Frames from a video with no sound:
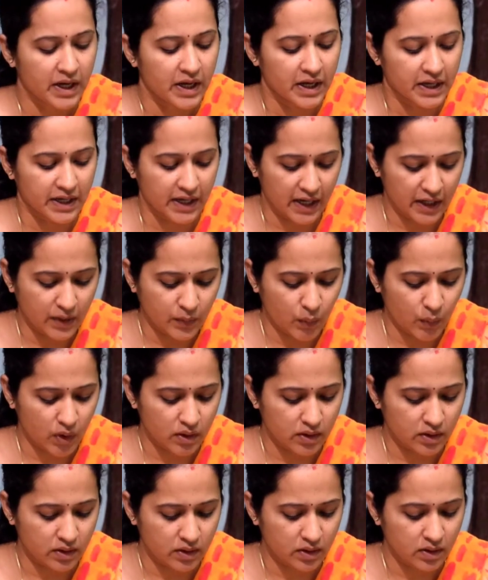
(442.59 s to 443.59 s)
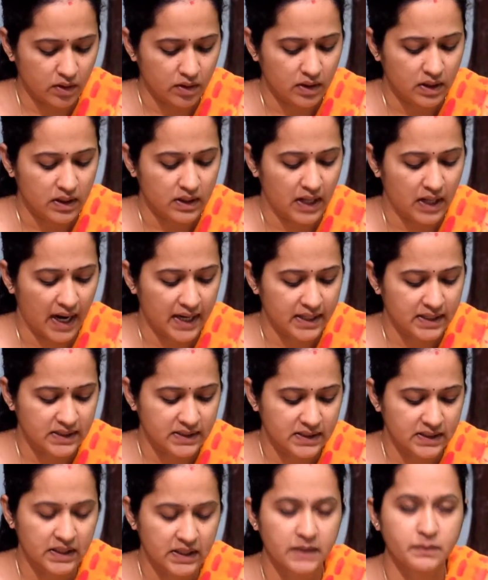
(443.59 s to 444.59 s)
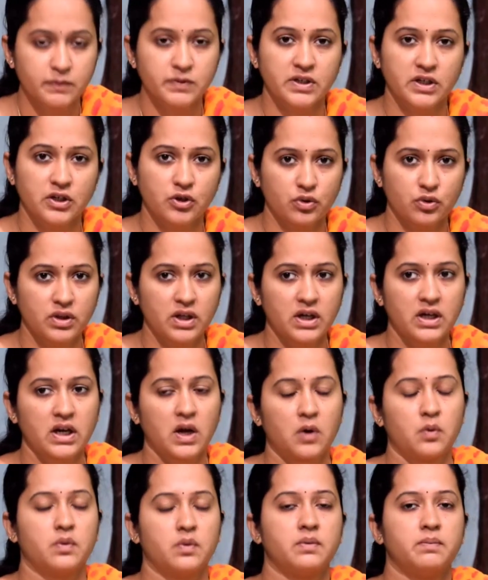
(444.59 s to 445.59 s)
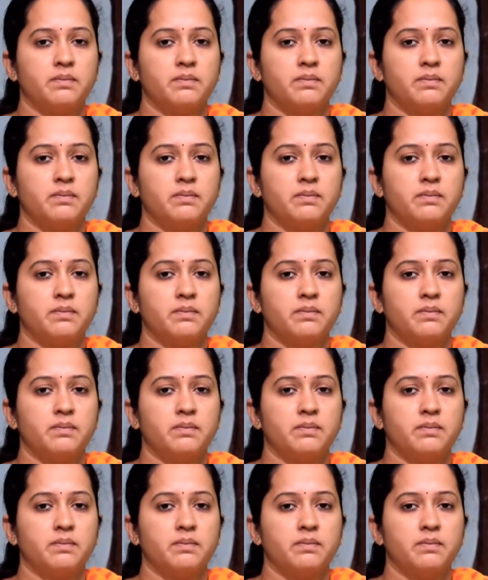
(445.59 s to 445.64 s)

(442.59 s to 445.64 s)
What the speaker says: Rainwater that seeps into the ground,